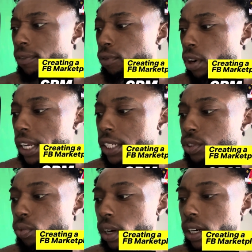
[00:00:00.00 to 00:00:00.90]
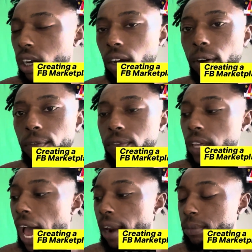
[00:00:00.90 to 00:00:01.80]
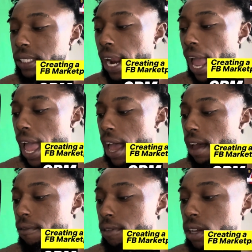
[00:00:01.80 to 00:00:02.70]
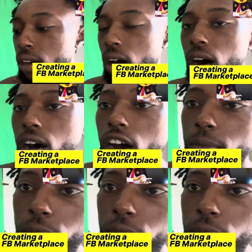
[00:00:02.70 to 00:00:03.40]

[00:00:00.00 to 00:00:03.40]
for each one of the items that I have. You